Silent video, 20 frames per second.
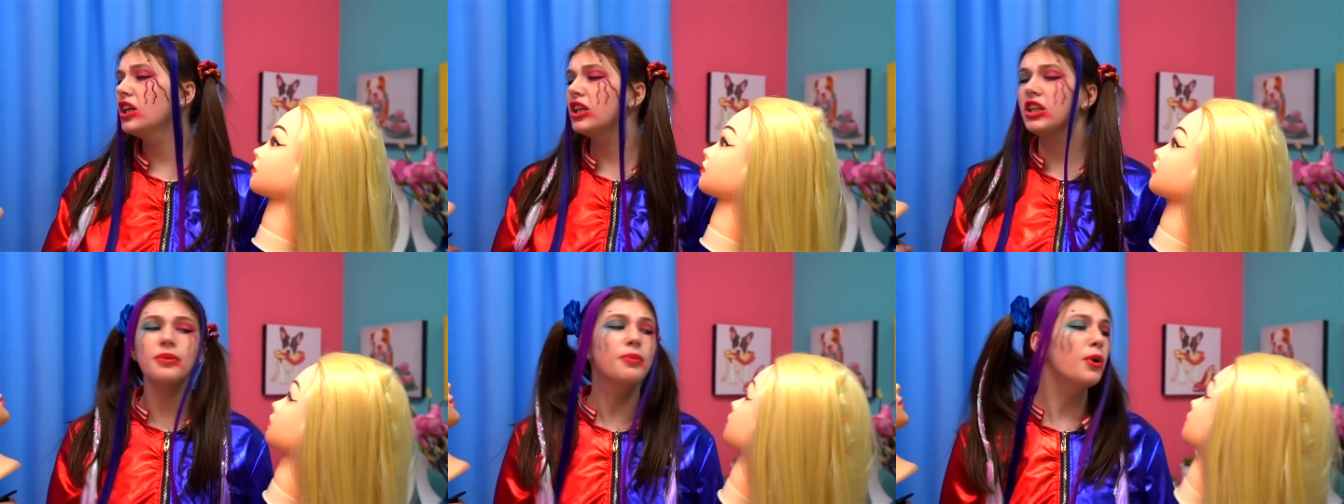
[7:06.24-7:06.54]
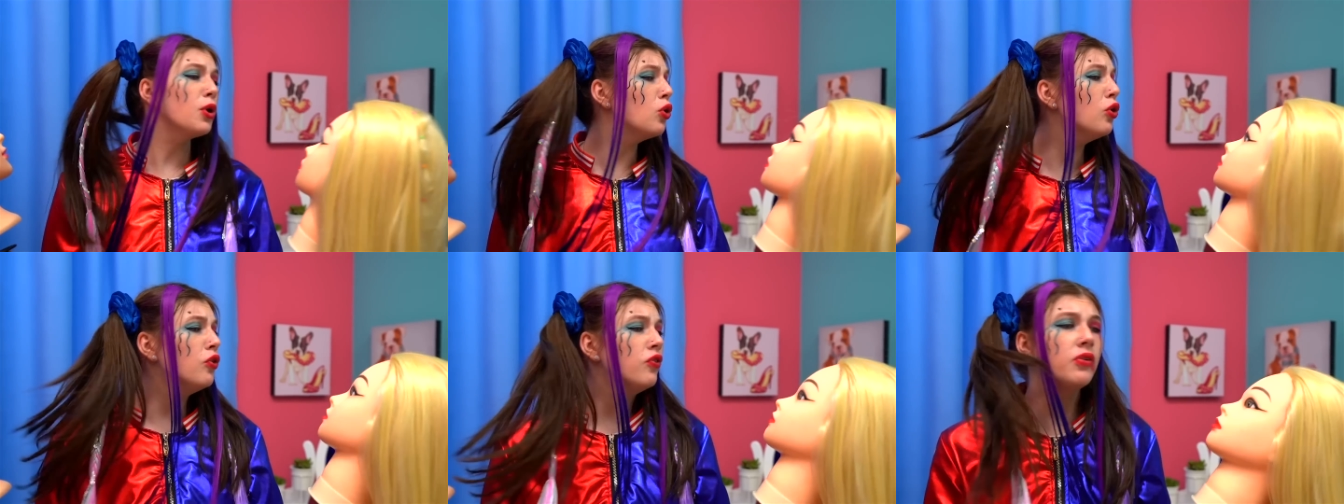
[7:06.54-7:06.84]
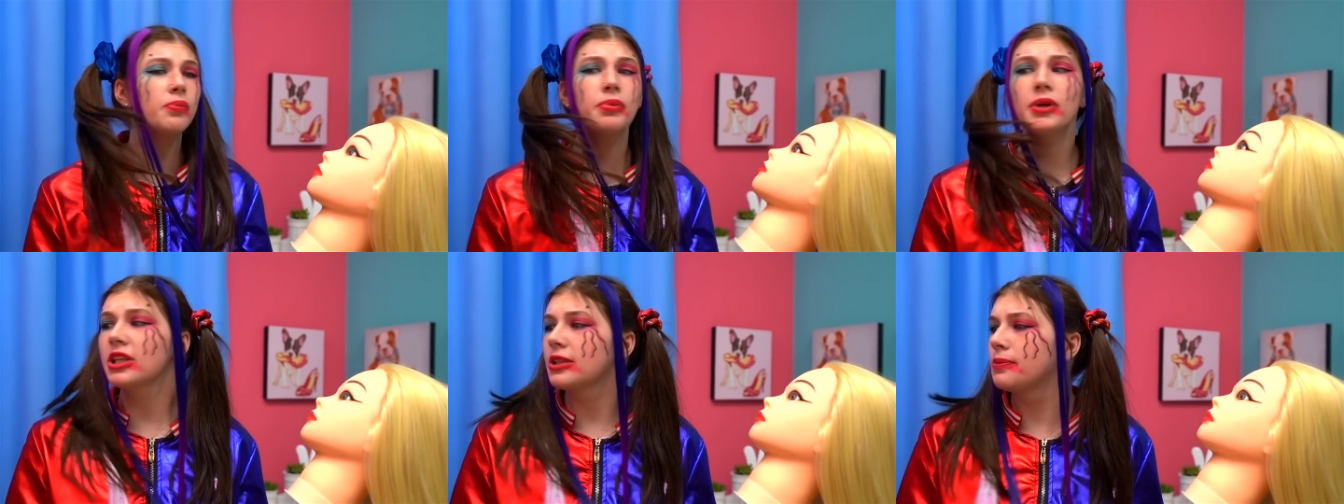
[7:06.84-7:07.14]
I can't
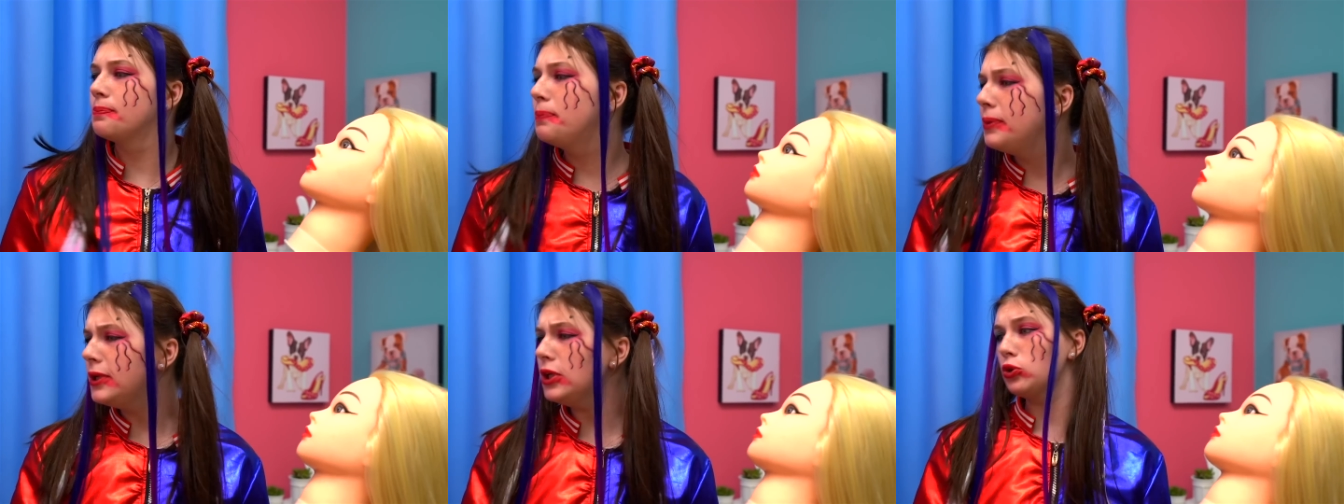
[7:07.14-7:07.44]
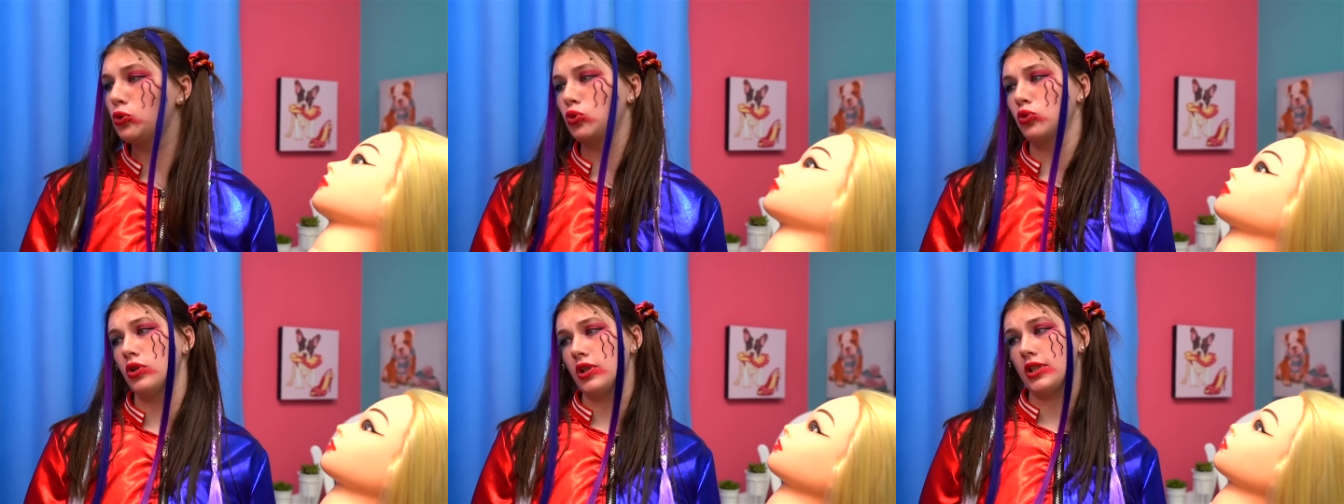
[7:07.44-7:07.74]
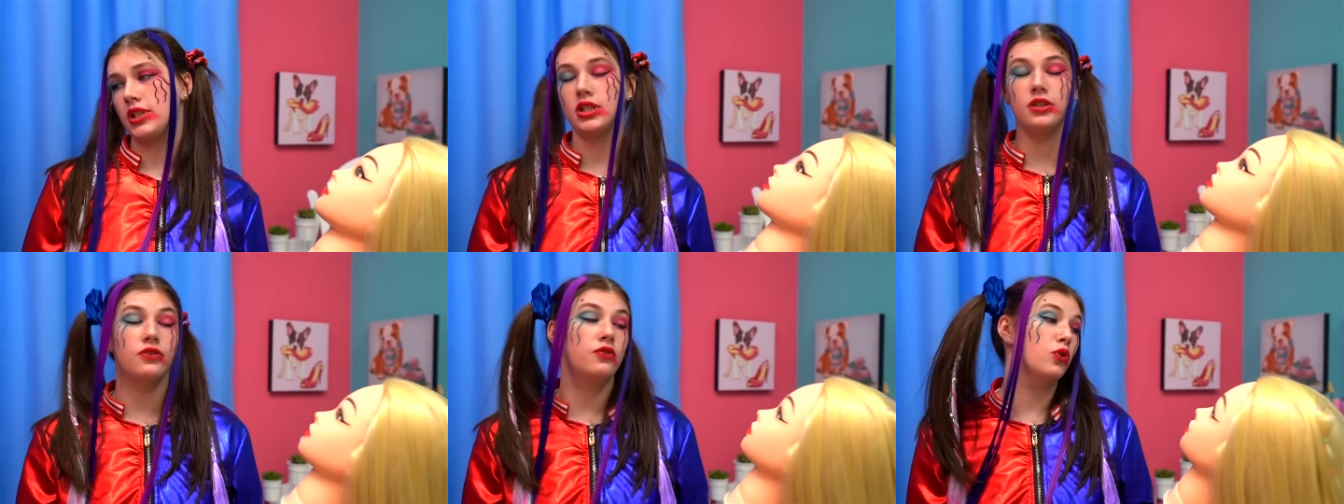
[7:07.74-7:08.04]
decide which bat to
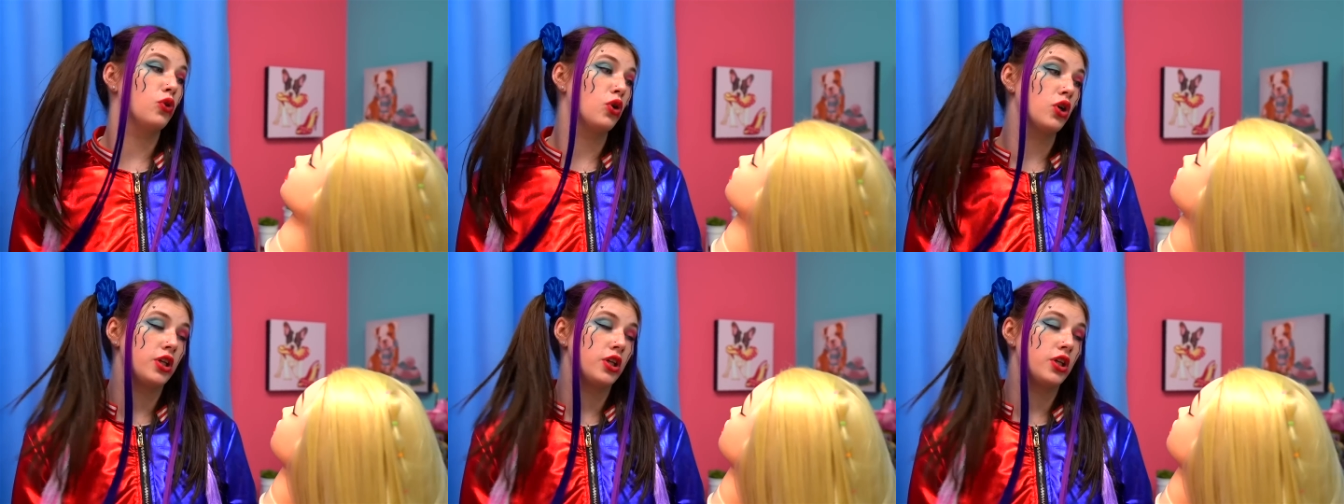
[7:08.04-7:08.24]
use